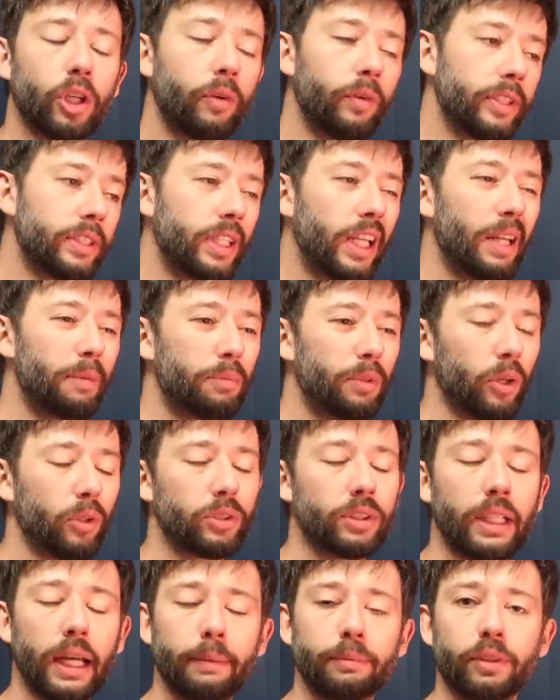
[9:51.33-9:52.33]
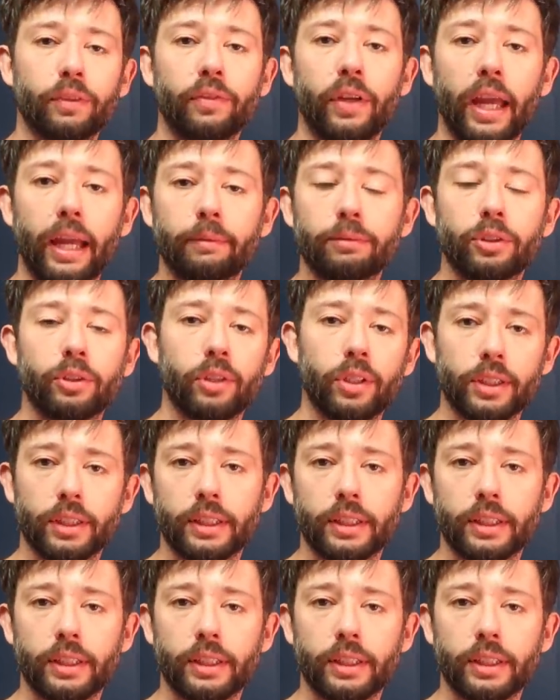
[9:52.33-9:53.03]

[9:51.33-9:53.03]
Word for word: always keep those types of games to the